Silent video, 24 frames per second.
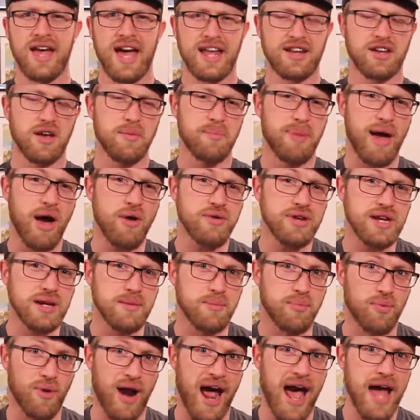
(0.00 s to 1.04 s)
and compounding
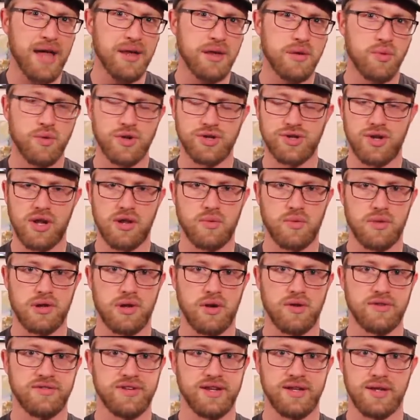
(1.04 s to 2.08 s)
brass would just
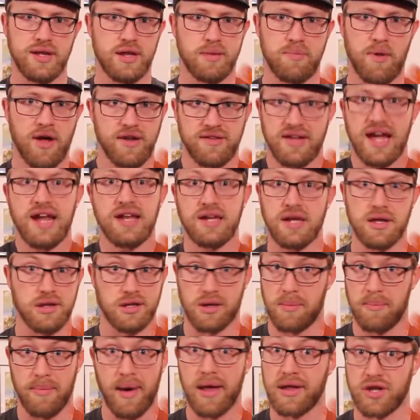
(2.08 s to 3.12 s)
result in spontaneous
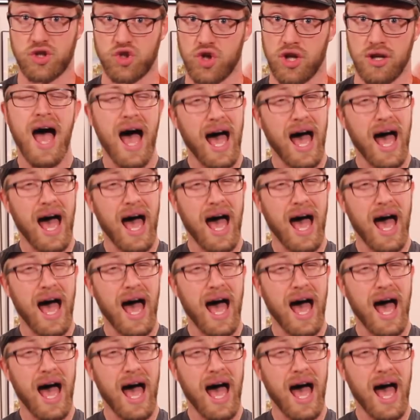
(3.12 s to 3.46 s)
combustion.